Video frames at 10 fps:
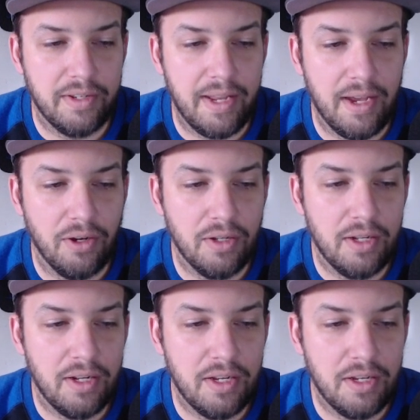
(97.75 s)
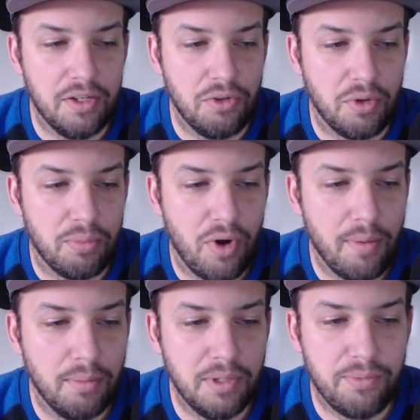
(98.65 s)
Now, you can
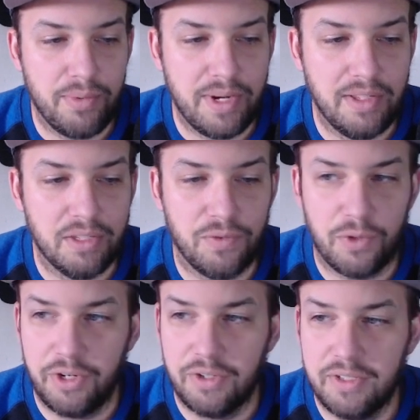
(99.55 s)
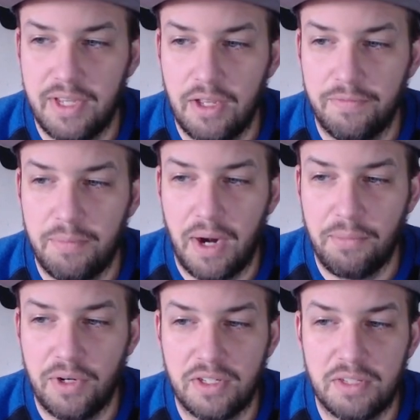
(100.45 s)
probably read this for yourself, but I'm
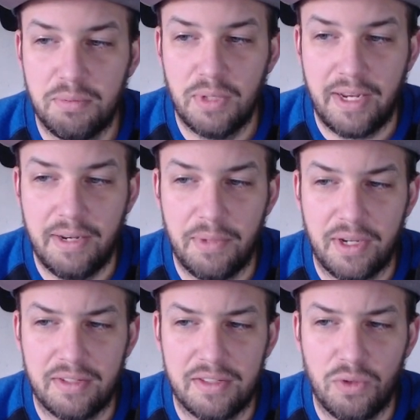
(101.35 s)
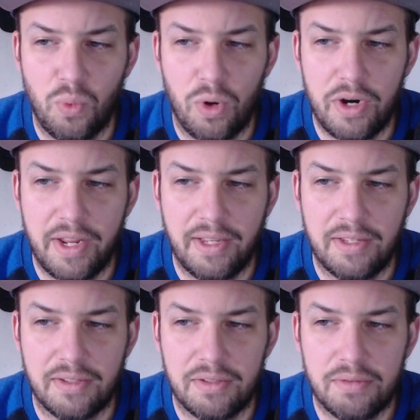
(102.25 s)
going to explain it because the wording
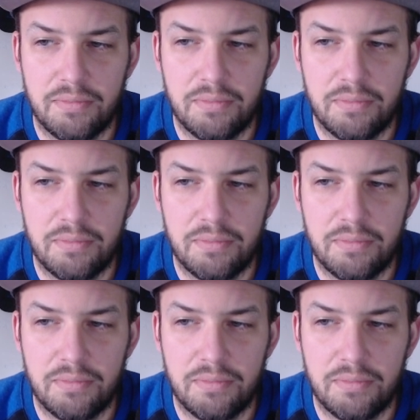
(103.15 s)
is